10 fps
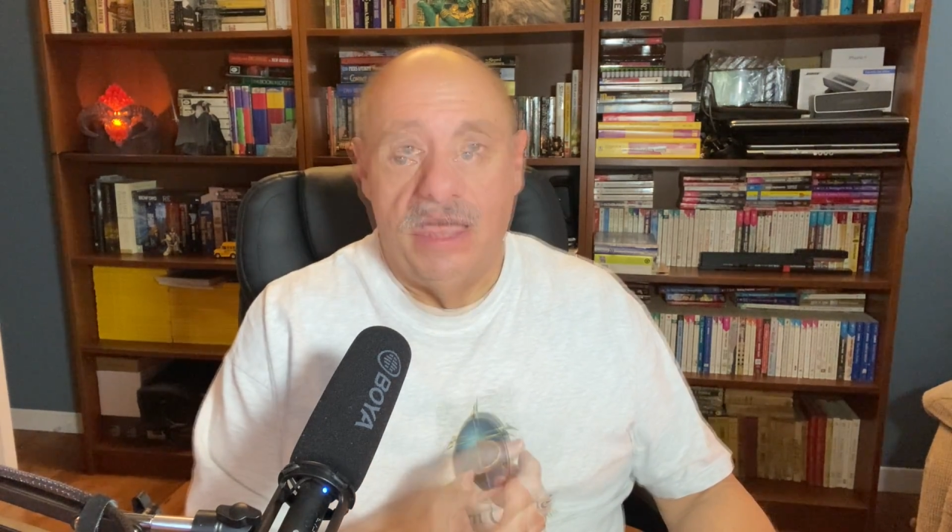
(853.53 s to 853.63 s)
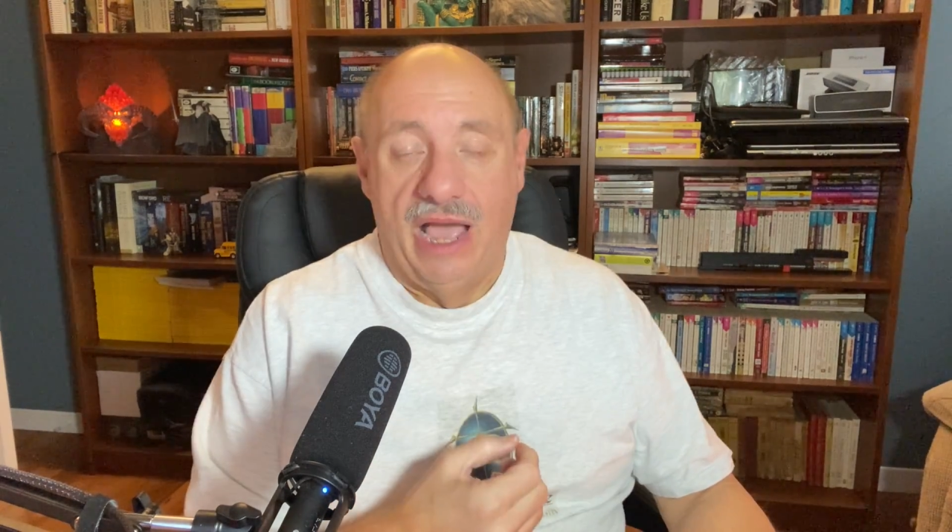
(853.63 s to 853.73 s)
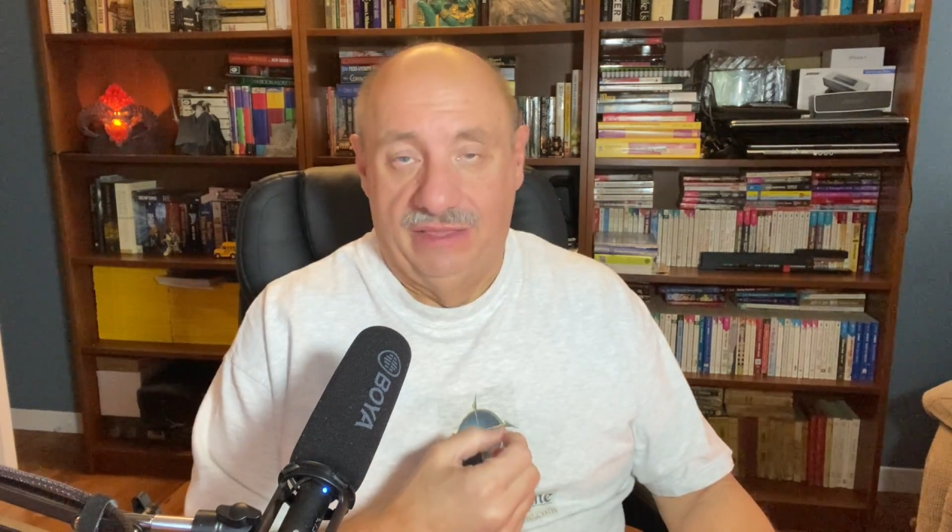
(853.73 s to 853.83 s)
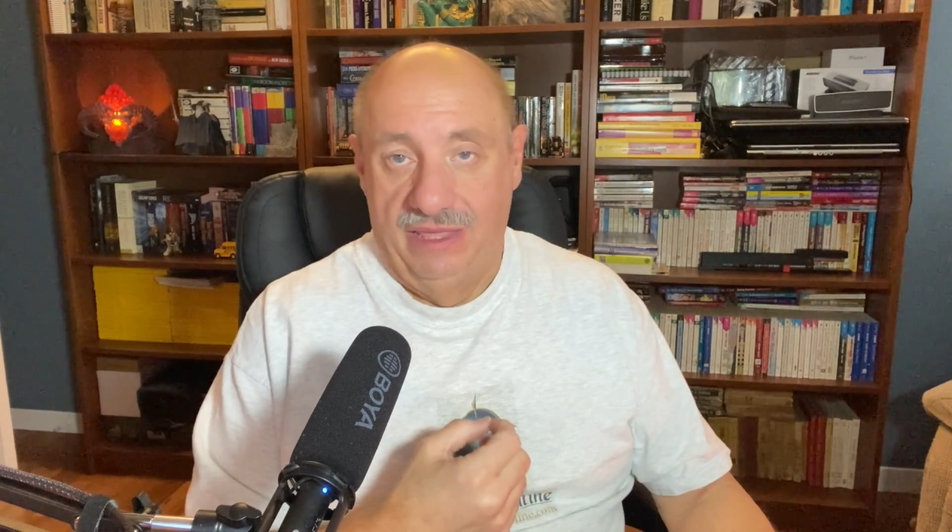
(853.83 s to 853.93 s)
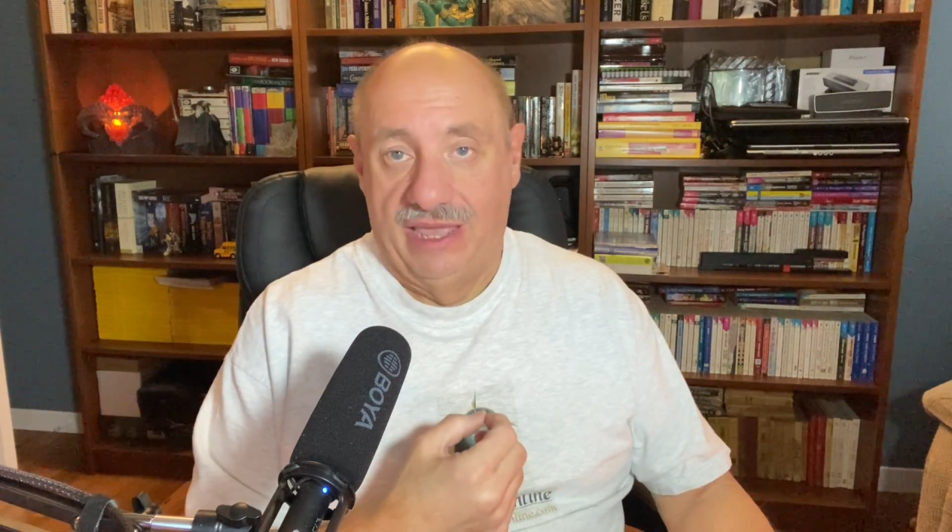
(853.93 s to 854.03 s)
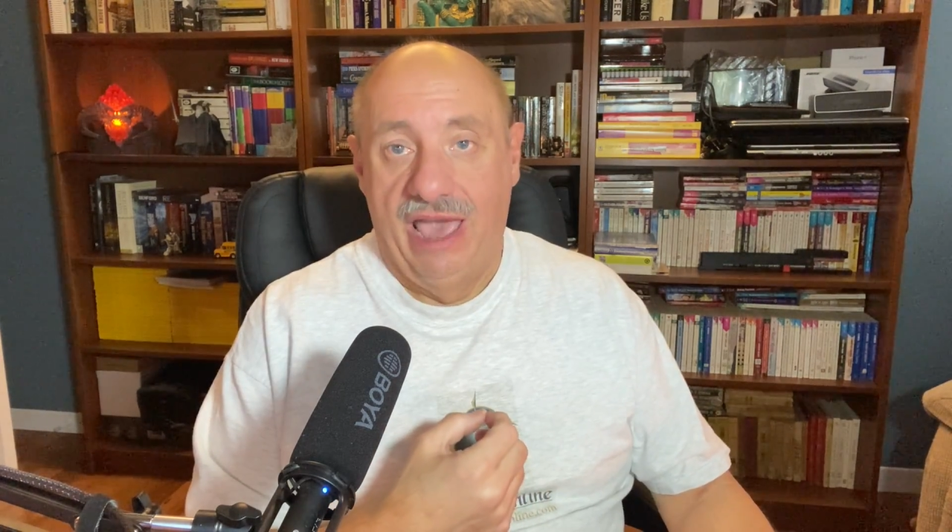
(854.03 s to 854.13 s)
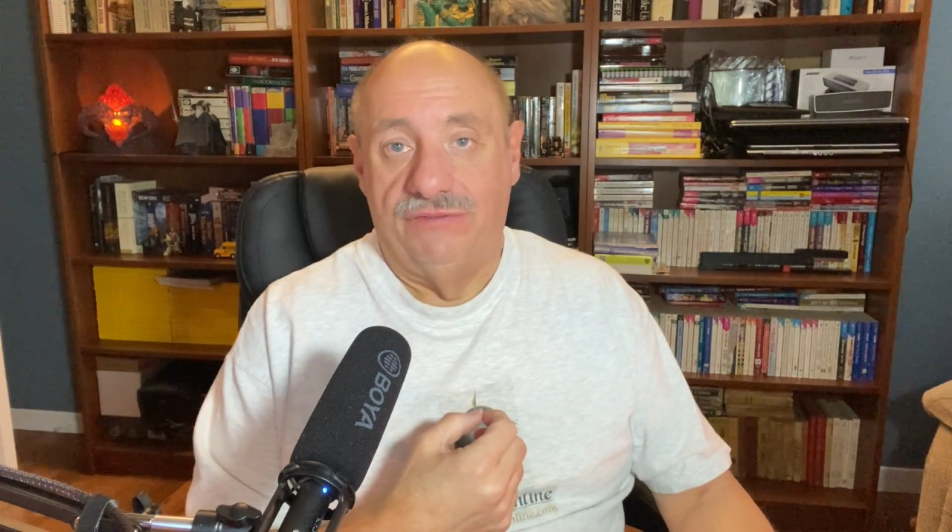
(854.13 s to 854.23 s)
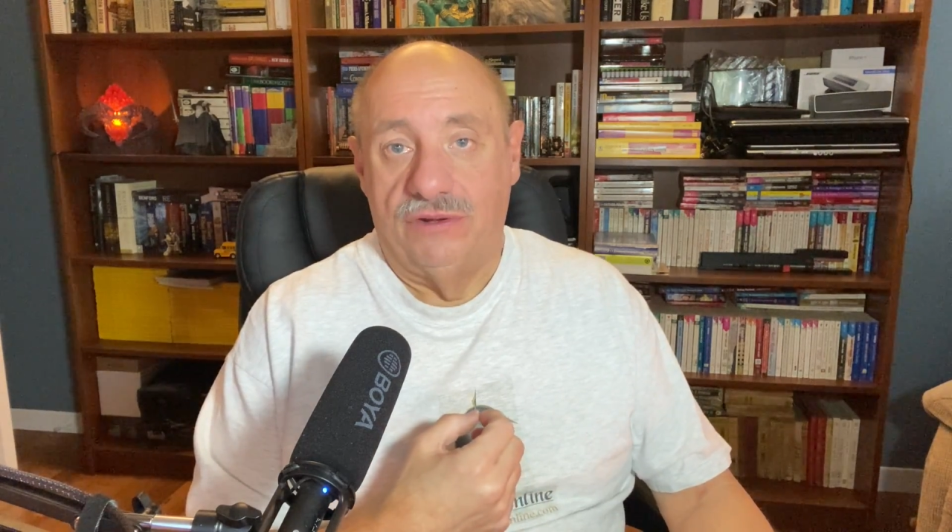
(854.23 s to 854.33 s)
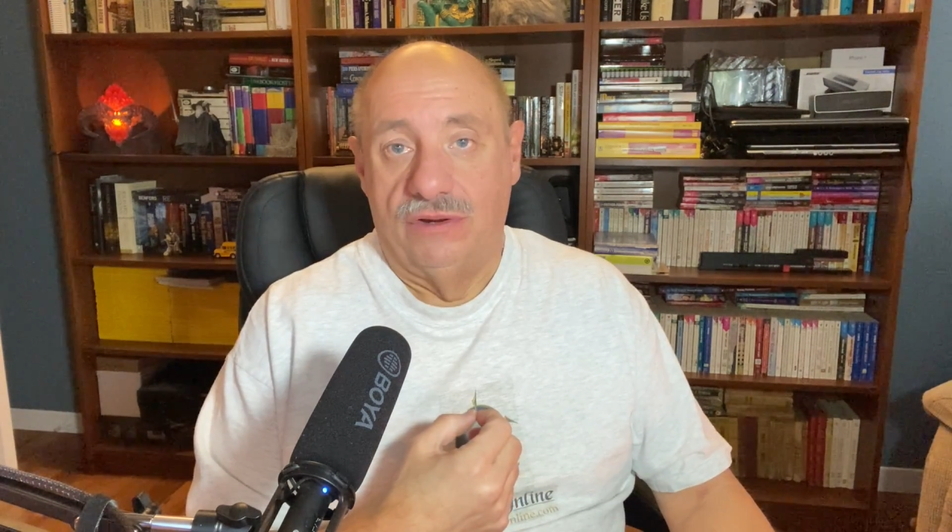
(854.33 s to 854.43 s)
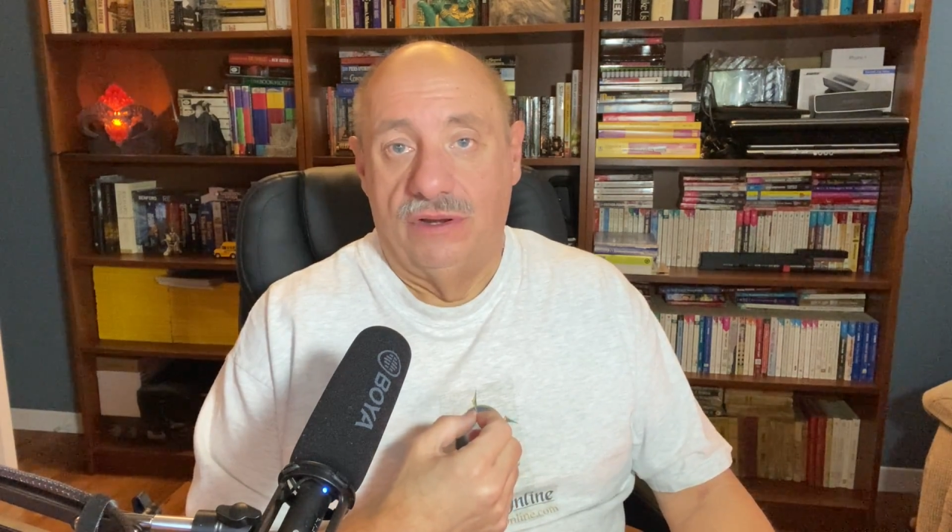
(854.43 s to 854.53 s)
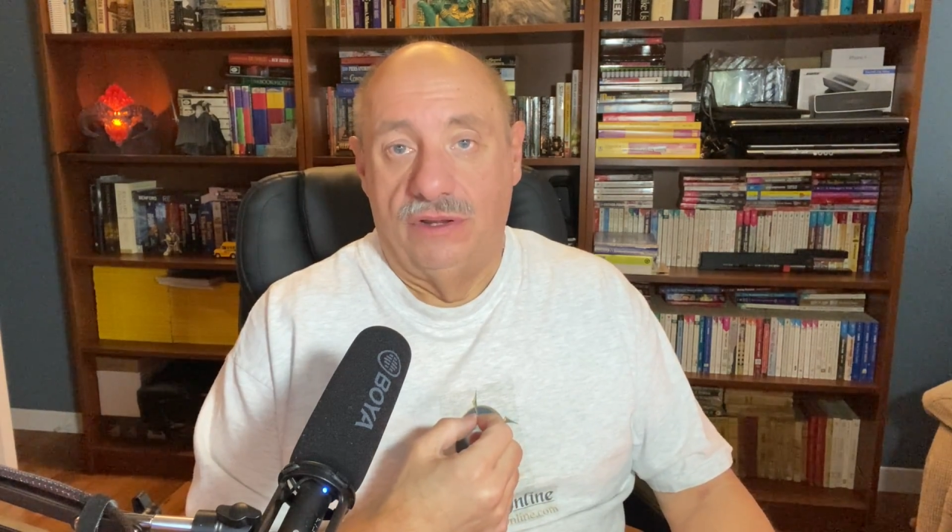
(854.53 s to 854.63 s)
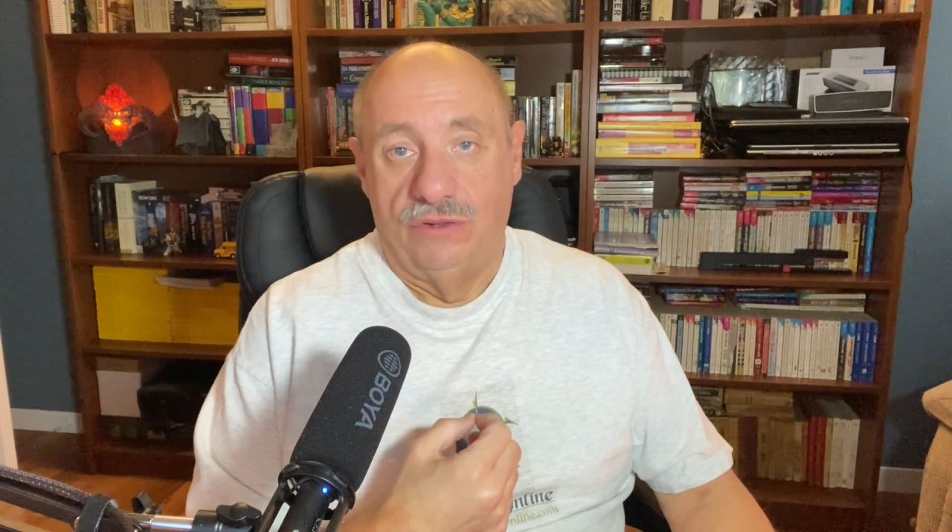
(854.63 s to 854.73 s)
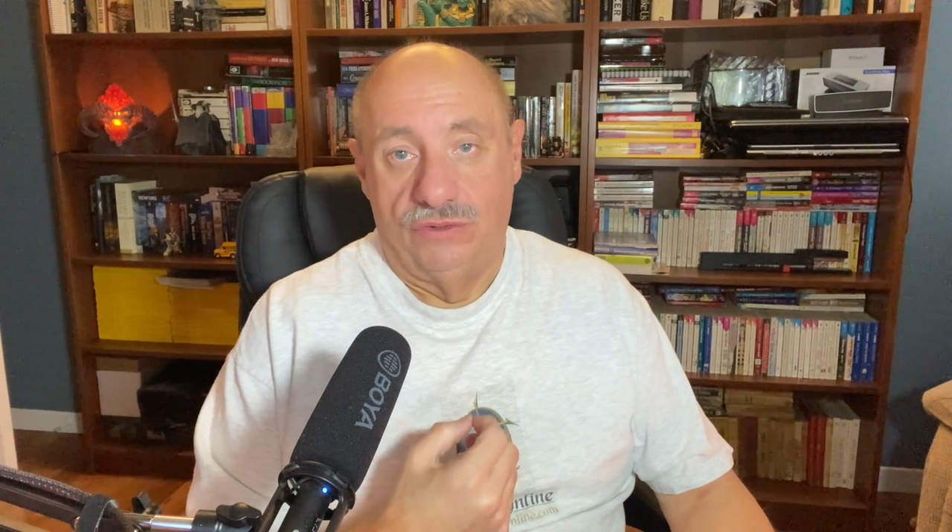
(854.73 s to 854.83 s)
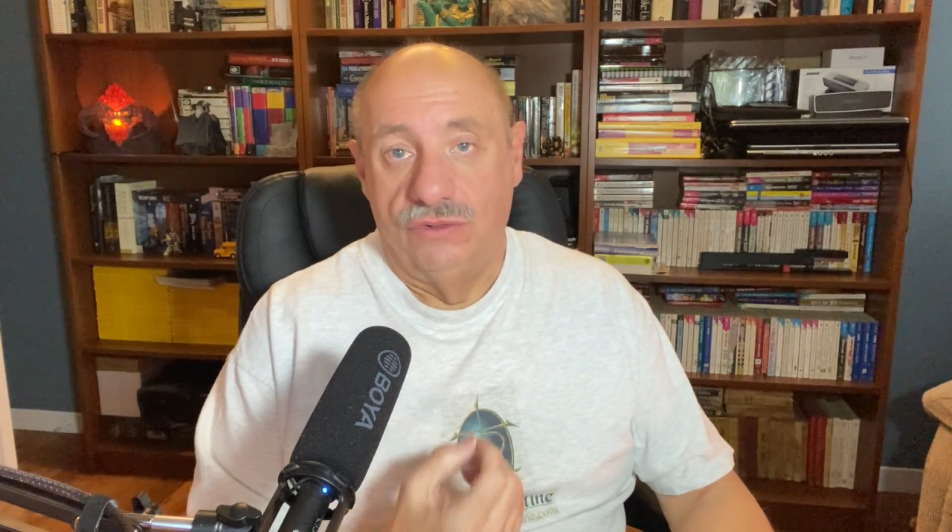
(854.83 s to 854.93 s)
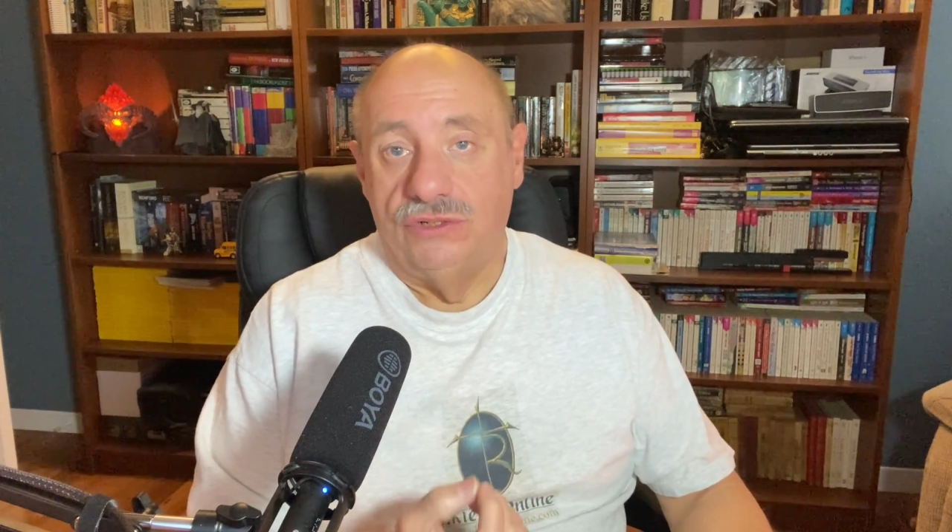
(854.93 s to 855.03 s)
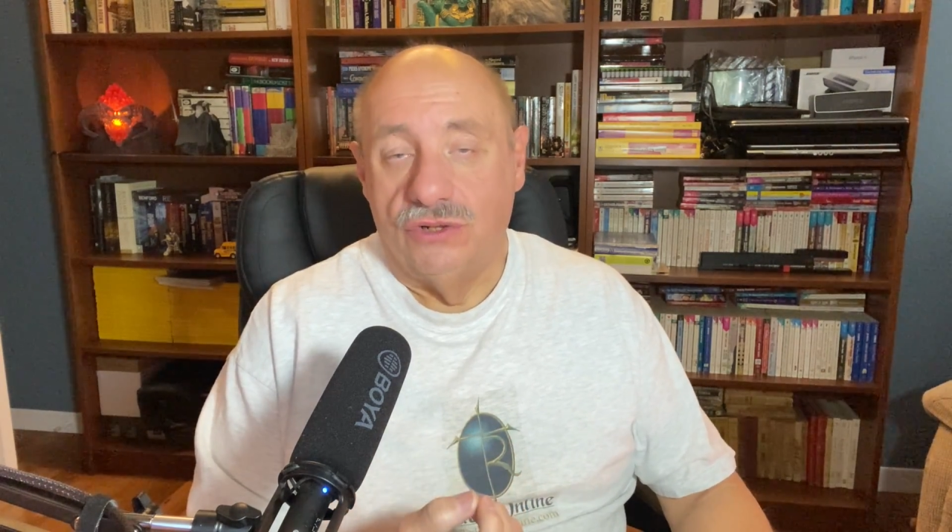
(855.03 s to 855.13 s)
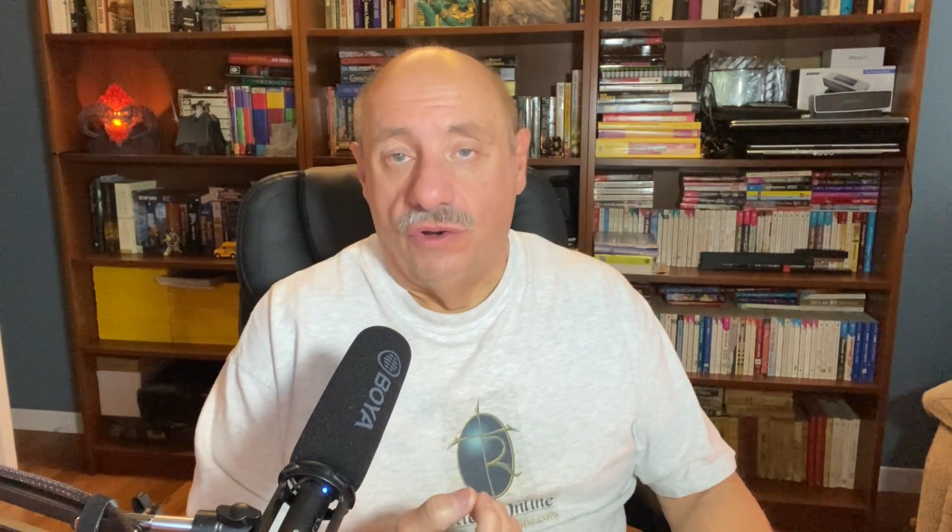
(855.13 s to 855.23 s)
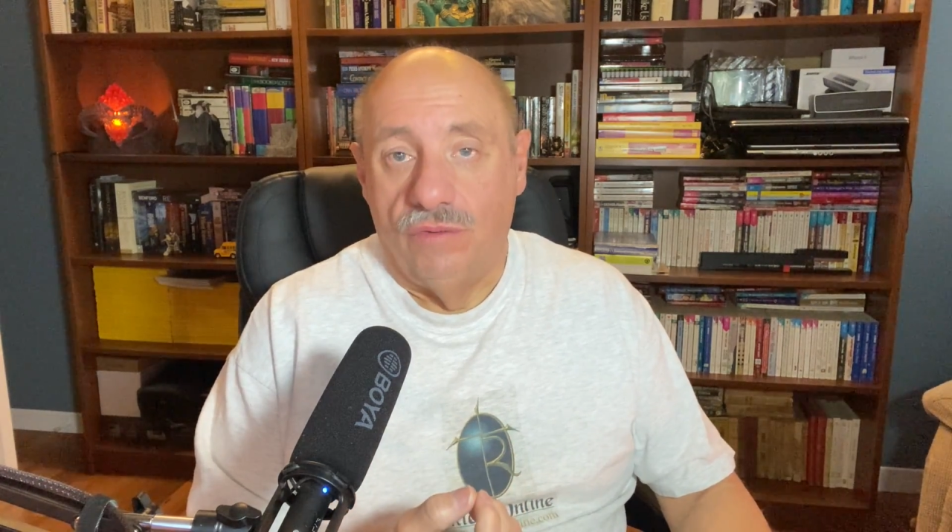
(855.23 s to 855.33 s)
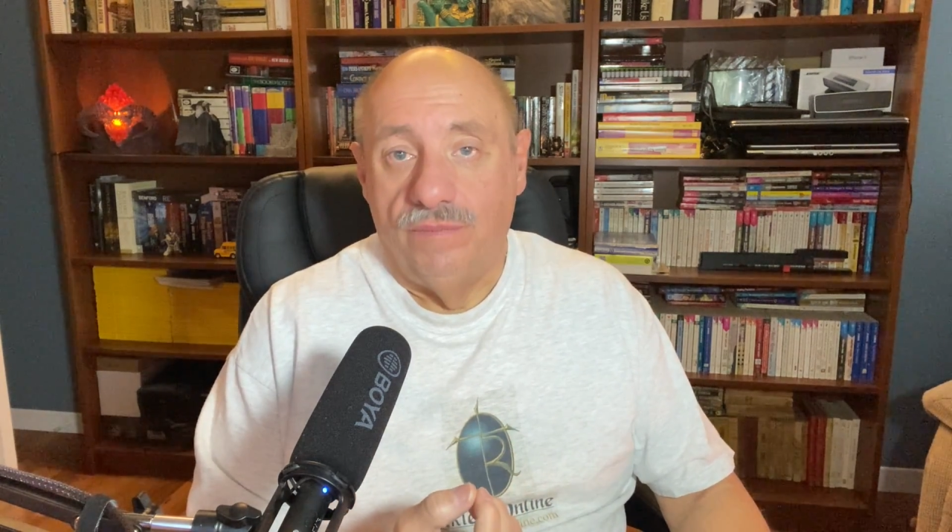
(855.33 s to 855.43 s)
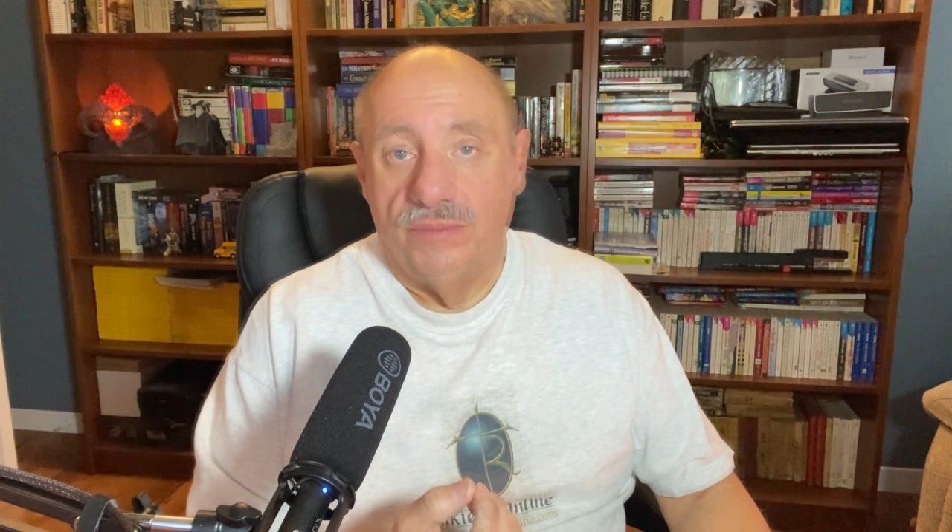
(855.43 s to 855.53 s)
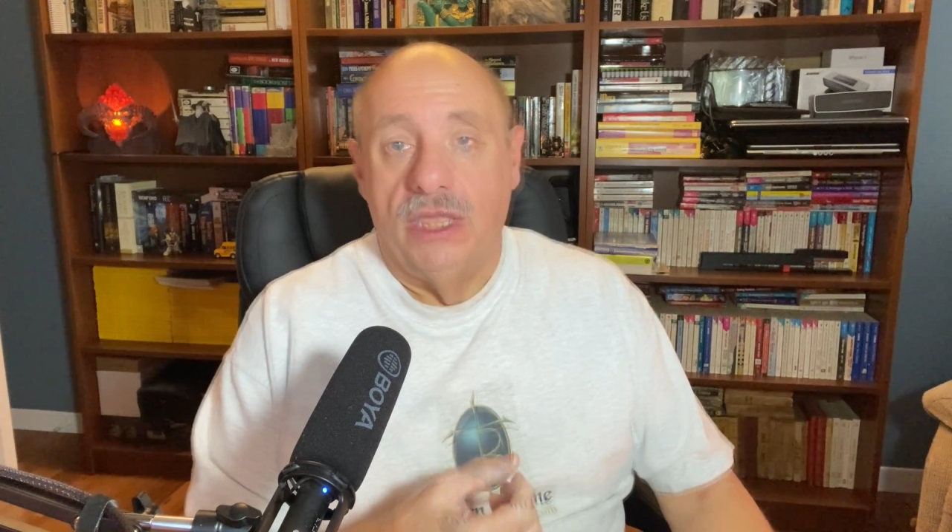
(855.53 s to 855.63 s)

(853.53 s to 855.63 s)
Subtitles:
I think after you do so,